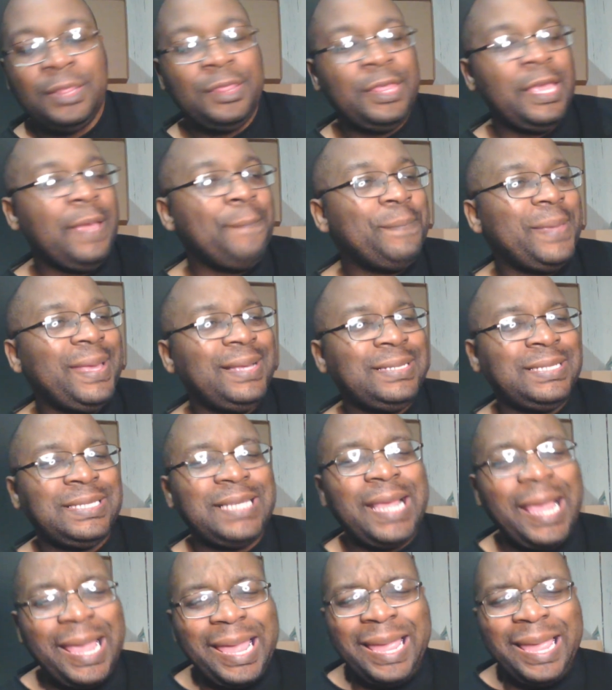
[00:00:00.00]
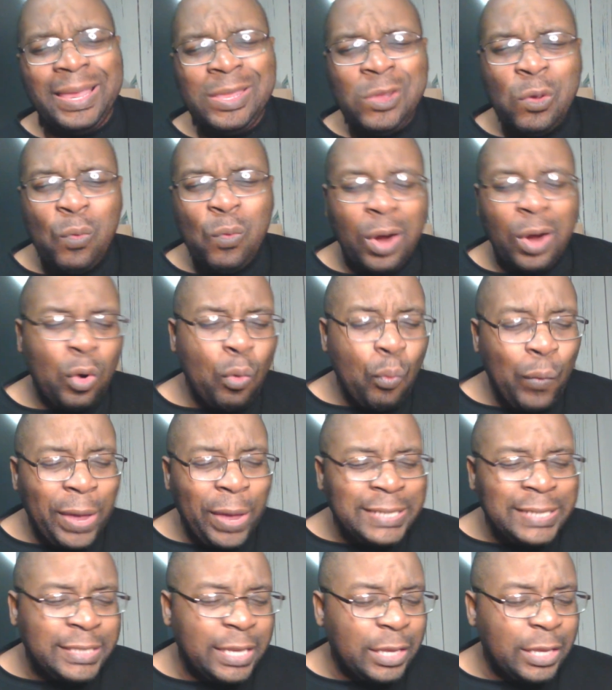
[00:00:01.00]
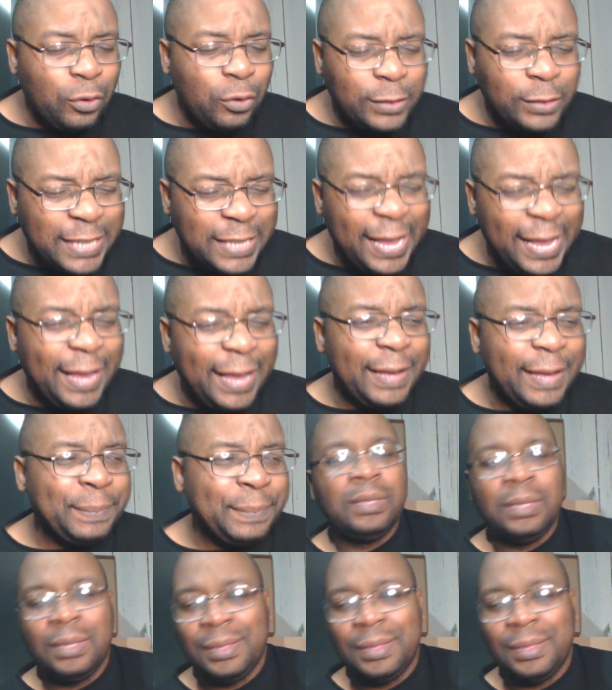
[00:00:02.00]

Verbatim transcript: They may say you are wasting your time.